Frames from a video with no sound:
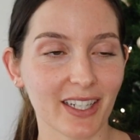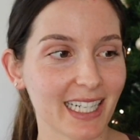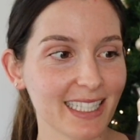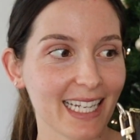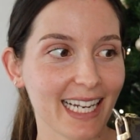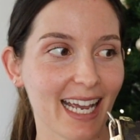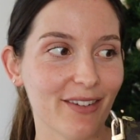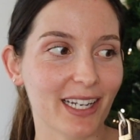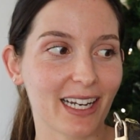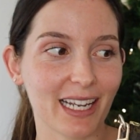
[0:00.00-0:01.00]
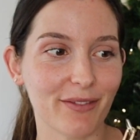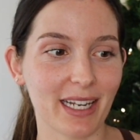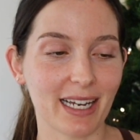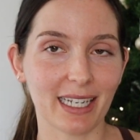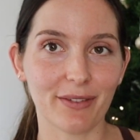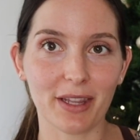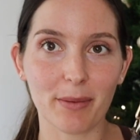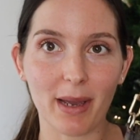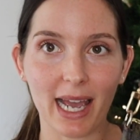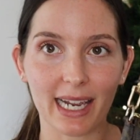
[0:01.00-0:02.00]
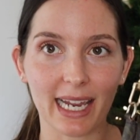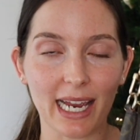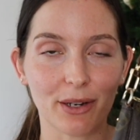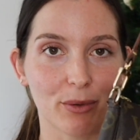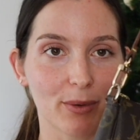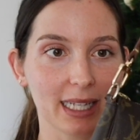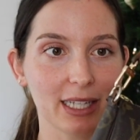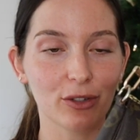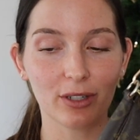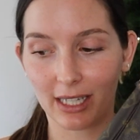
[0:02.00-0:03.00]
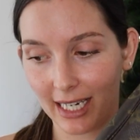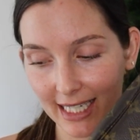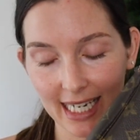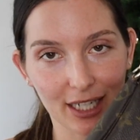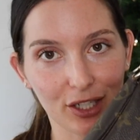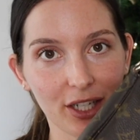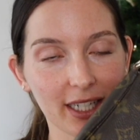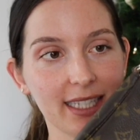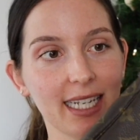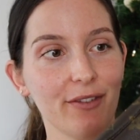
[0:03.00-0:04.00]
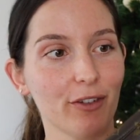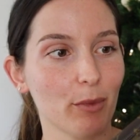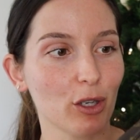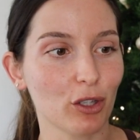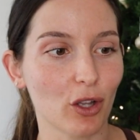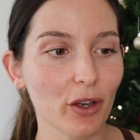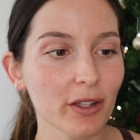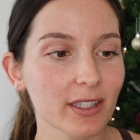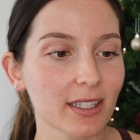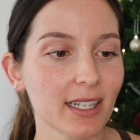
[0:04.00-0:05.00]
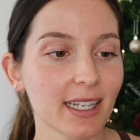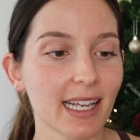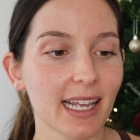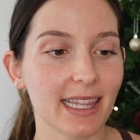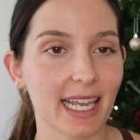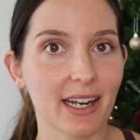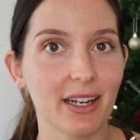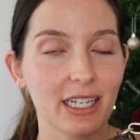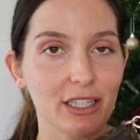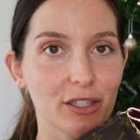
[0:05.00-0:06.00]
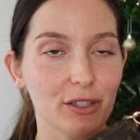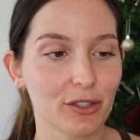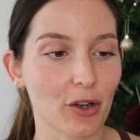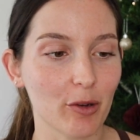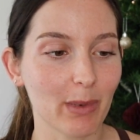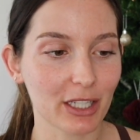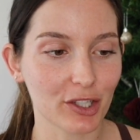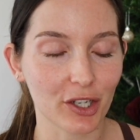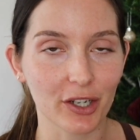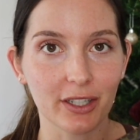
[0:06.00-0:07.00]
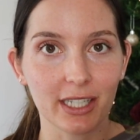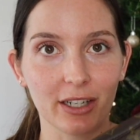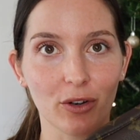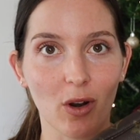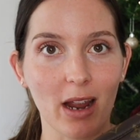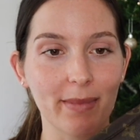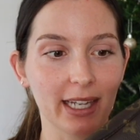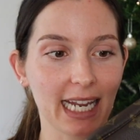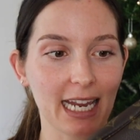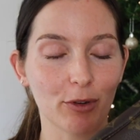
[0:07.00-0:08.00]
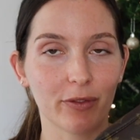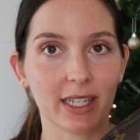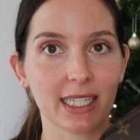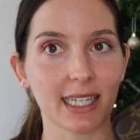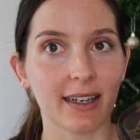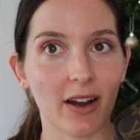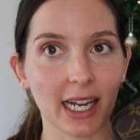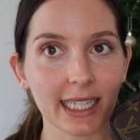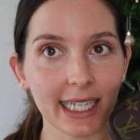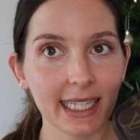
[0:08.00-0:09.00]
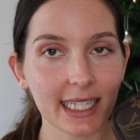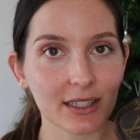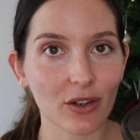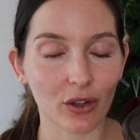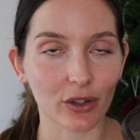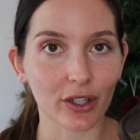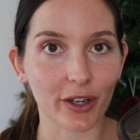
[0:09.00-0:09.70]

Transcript: guys, there you have it. I have now given the bag a really good clean and as you could see from the cloths, there is so much dirt and grime that came off this and I cleaned this not long